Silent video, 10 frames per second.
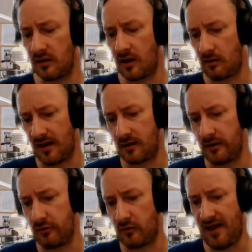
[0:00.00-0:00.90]
I'll add a
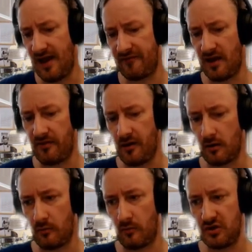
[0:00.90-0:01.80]
little caveat
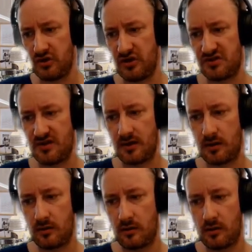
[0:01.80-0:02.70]
there, which is that
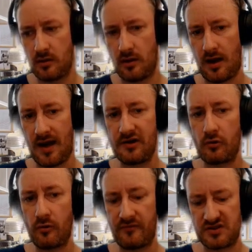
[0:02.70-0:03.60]
I don't
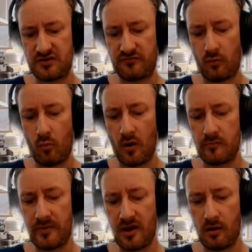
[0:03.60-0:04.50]
know if this is for
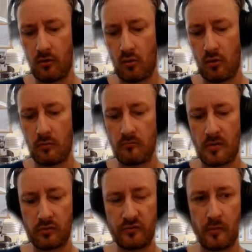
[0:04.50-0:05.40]
one PLO or
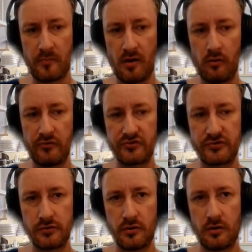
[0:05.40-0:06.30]
multiple PLOs.